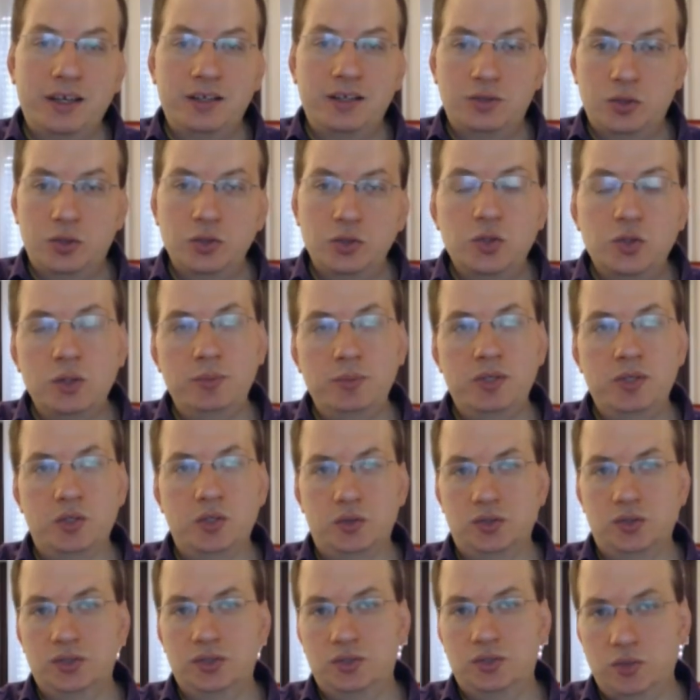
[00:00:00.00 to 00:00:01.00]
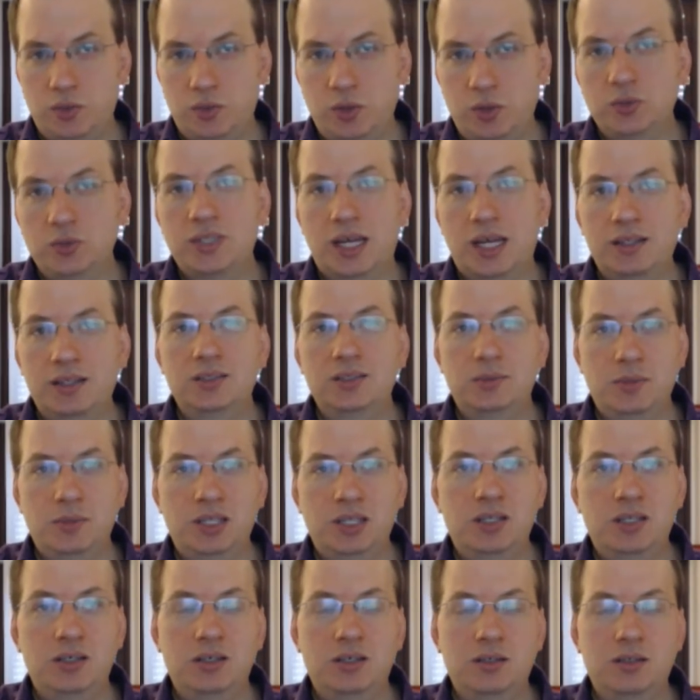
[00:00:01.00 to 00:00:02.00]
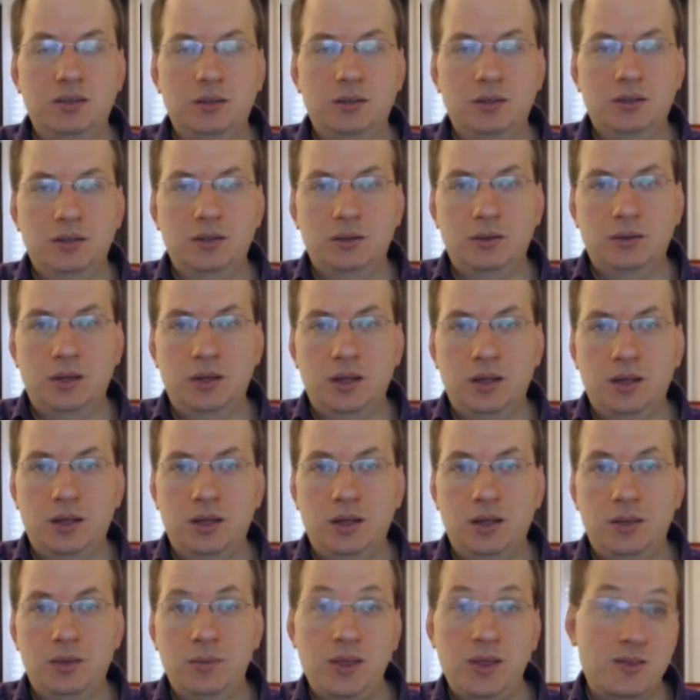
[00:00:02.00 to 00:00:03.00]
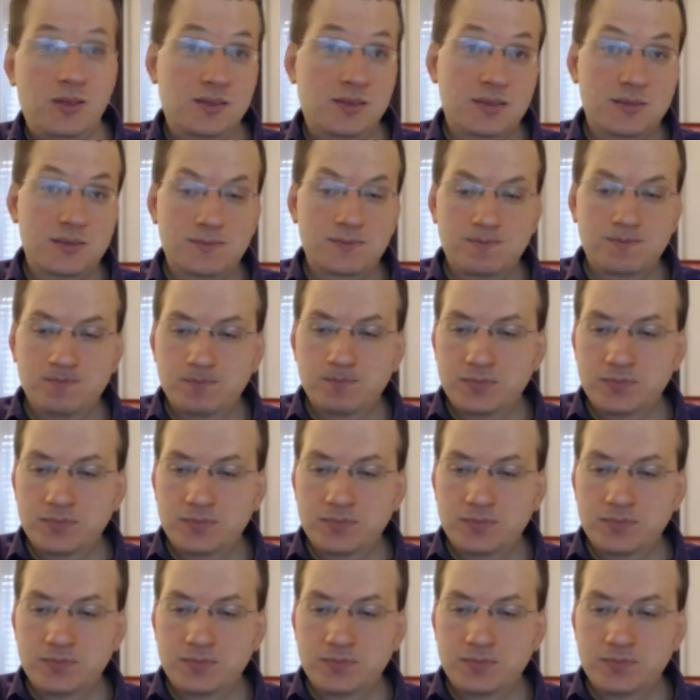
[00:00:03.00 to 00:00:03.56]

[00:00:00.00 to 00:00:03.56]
it contributes to those anti-Semitic myths.